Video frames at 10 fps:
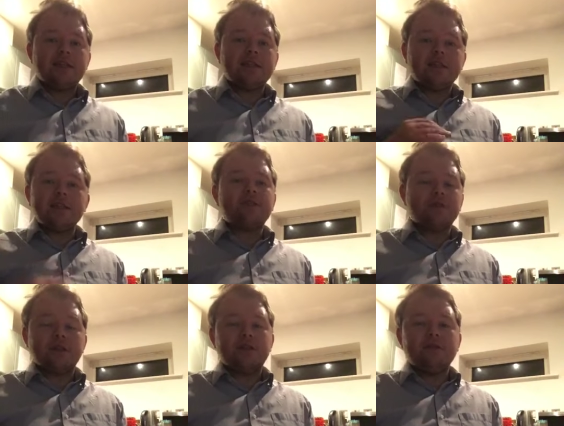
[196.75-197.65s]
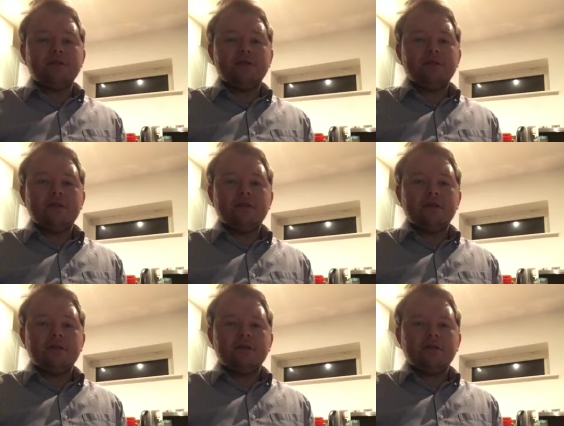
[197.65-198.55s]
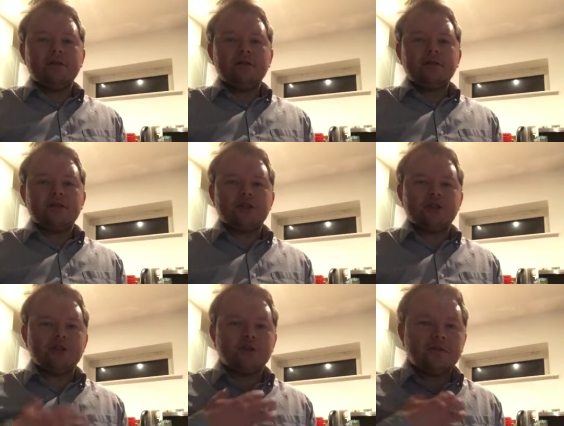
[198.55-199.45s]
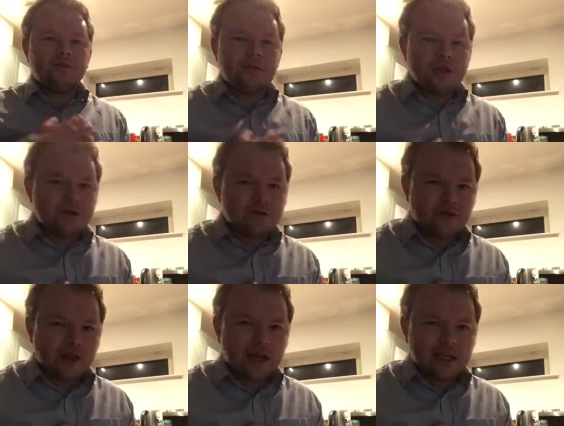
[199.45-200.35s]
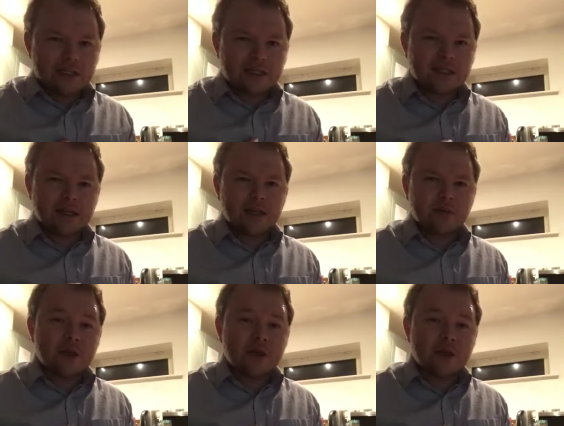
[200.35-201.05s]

It's literally just you gotta feel that inside.